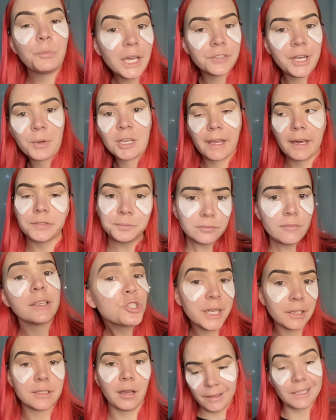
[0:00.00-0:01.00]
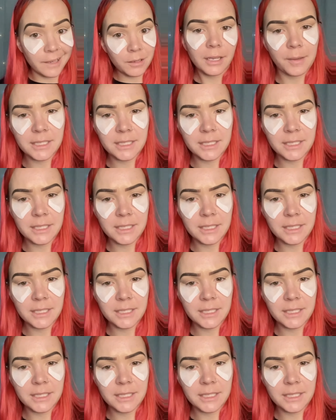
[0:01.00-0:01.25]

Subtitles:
And this is when I